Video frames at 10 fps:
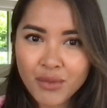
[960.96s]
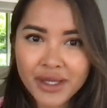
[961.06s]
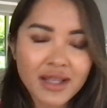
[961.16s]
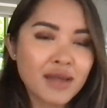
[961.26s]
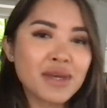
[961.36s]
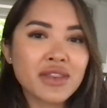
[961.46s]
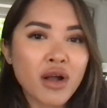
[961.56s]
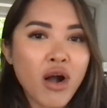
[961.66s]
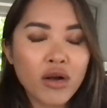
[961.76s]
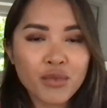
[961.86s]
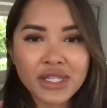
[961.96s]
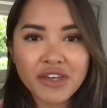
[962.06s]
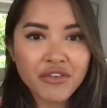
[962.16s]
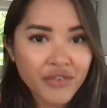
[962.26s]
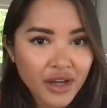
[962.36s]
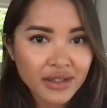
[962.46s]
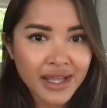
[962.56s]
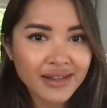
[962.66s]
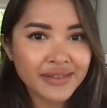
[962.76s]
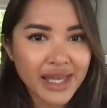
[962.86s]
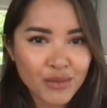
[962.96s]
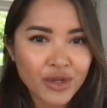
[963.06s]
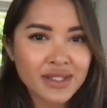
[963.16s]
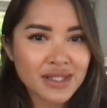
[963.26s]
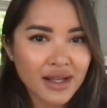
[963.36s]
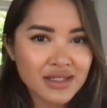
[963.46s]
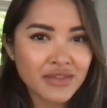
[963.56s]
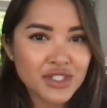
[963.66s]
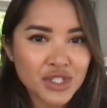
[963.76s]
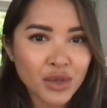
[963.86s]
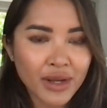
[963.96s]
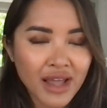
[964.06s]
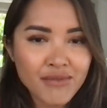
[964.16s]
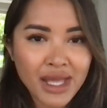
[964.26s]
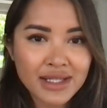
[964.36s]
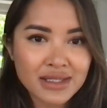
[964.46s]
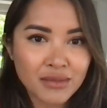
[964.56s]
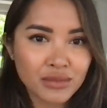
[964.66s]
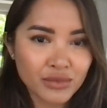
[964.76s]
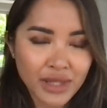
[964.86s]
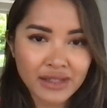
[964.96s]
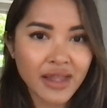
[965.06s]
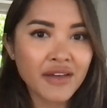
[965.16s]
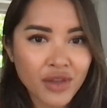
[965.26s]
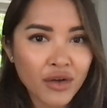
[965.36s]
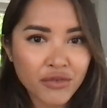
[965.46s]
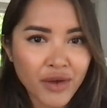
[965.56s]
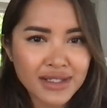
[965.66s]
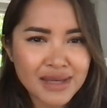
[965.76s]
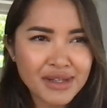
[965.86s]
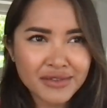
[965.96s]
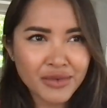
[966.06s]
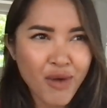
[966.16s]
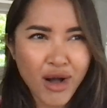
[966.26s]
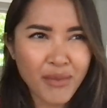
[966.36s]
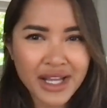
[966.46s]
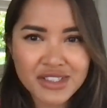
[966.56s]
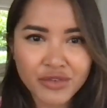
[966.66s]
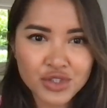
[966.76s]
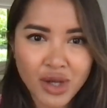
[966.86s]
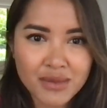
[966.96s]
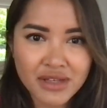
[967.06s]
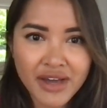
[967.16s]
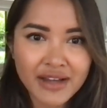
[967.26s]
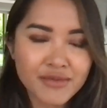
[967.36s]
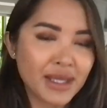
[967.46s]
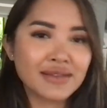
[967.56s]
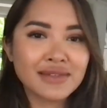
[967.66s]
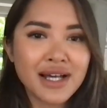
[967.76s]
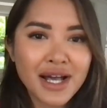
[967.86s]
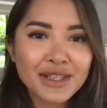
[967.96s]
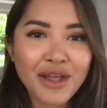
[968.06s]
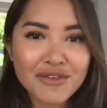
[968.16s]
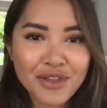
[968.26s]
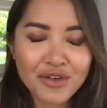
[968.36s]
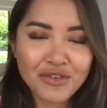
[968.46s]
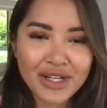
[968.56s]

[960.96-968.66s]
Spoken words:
But I mean, there are really fun and glamorous sides of it too. And I've made some like lifelong friends. I mean, from all my different jobs I've had, I've made lifelong